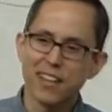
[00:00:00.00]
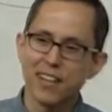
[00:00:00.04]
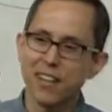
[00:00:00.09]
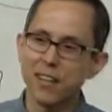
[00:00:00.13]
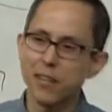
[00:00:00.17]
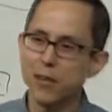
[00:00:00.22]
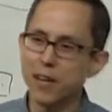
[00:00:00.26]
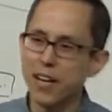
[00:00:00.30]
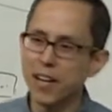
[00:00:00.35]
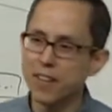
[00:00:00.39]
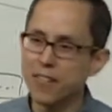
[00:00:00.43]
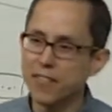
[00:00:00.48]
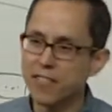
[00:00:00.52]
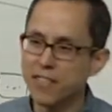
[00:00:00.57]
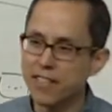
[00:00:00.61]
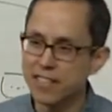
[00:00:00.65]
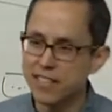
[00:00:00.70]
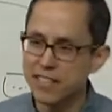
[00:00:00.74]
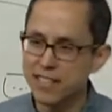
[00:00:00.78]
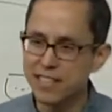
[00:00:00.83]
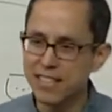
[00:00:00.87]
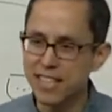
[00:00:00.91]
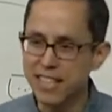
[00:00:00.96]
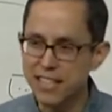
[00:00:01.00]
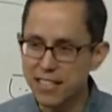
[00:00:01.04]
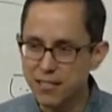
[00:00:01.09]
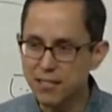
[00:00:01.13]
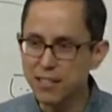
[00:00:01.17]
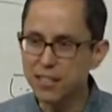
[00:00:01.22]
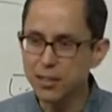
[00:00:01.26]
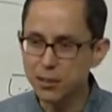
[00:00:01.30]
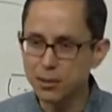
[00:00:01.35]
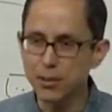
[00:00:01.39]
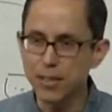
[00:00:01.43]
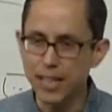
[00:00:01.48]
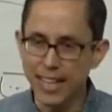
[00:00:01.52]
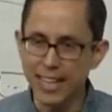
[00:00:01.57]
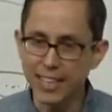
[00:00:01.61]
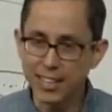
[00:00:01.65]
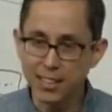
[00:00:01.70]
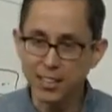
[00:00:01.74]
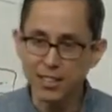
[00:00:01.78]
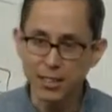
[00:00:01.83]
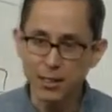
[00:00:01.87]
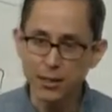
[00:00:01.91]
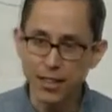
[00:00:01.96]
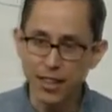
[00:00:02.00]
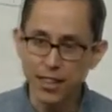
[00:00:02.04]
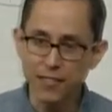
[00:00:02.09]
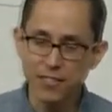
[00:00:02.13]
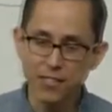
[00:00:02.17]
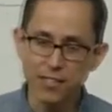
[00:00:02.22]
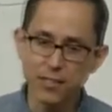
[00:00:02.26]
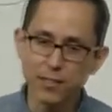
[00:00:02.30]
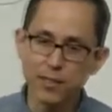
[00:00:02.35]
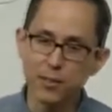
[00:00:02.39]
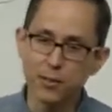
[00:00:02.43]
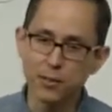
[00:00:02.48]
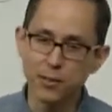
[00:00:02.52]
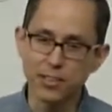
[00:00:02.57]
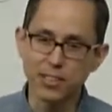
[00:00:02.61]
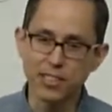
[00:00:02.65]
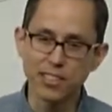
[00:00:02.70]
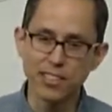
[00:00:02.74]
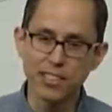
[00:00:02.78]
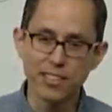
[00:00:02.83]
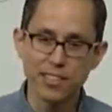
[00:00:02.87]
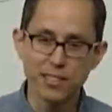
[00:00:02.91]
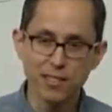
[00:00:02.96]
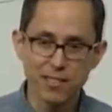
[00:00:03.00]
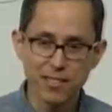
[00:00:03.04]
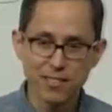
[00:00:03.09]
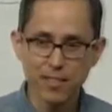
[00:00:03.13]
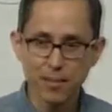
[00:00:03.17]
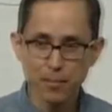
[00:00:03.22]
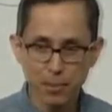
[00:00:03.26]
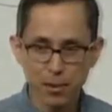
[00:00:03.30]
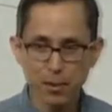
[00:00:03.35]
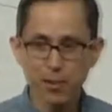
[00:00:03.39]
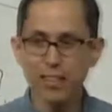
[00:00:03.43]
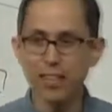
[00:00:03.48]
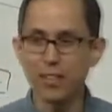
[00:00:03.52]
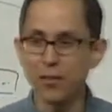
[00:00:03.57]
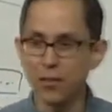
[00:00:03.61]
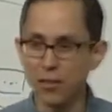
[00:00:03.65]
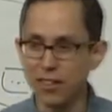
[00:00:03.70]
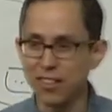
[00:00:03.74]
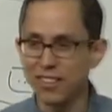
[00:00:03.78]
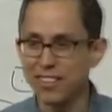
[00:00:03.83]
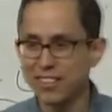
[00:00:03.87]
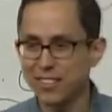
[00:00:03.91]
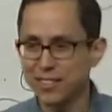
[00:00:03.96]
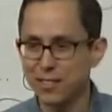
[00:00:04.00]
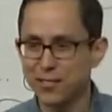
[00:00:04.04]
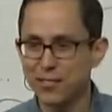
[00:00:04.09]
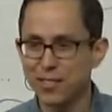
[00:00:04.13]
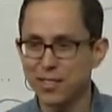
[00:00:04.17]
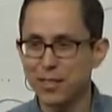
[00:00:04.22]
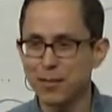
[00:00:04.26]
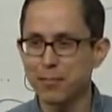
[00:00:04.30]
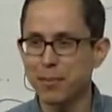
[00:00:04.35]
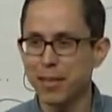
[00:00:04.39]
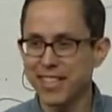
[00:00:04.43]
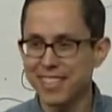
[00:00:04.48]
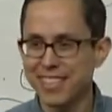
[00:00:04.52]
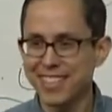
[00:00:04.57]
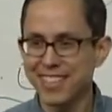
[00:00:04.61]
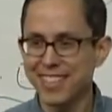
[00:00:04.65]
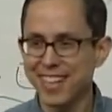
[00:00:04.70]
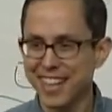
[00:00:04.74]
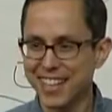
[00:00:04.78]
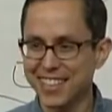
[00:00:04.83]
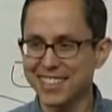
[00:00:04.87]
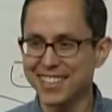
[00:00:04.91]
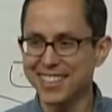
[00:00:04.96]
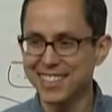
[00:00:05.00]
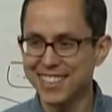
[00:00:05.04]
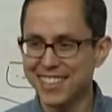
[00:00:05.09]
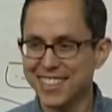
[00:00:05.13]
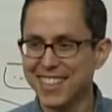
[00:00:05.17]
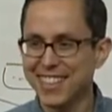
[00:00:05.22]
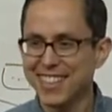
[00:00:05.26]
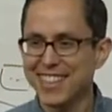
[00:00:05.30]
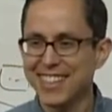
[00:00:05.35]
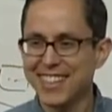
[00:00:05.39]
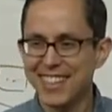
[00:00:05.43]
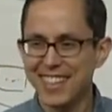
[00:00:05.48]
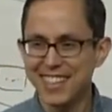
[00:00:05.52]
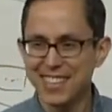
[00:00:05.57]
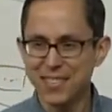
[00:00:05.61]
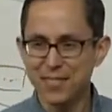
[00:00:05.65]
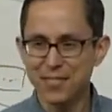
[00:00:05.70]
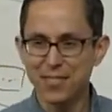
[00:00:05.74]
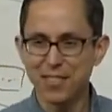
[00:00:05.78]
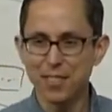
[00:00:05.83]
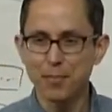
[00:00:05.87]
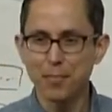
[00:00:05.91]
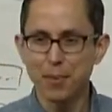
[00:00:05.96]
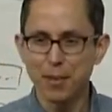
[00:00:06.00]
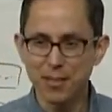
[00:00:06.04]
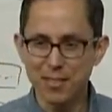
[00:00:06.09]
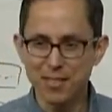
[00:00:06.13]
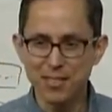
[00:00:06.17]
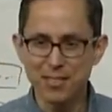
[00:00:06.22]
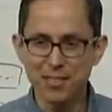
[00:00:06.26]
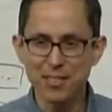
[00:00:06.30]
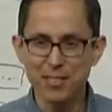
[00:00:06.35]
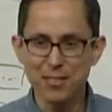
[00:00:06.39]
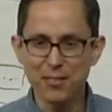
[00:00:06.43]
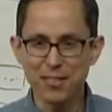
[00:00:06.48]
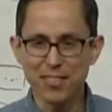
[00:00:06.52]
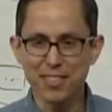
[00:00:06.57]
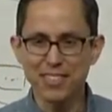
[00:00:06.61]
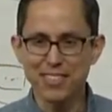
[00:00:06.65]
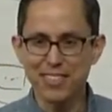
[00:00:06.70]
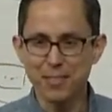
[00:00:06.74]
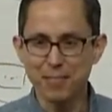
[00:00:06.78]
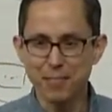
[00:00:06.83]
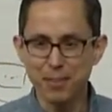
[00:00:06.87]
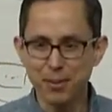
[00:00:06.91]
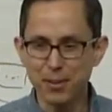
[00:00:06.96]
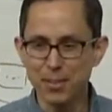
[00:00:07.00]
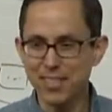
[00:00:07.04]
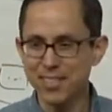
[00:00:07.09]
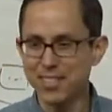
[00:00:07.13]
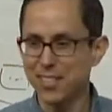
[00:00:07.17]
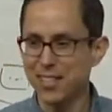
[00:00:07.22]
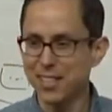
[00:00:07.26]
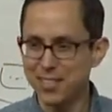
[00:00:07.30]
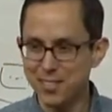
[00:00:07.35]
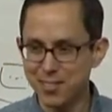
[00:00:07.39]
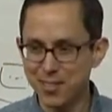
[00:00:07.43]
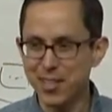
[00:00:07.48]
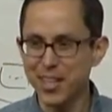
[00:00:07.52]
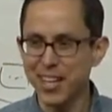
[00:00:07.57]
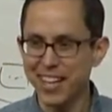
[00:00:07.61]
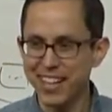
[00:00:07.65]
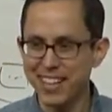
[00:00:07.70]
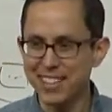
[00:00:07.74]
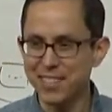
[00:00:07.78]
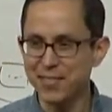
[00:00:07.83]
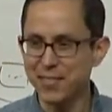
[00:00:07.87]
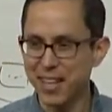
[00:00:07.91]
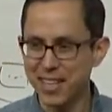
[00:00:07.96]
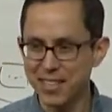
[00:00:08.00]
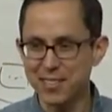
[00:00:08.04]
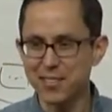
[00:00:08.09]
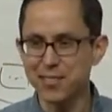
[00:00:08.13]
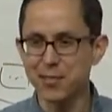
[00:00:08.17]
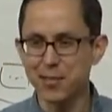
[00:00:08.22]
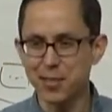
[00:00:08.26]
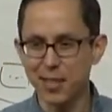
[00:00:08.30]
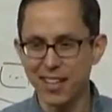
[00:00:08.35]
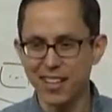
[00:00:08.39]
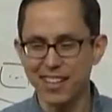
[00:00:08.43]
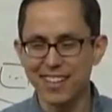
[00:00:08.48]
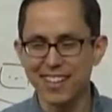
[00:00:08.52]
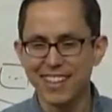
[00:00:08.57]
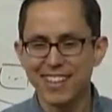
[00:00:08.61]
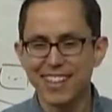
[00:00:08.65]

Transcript: you have this individual action you have to do, which is to pull in an oar. It's a very basic action. It's very personal. You want to just pull it as hard as you can, as fast as you can.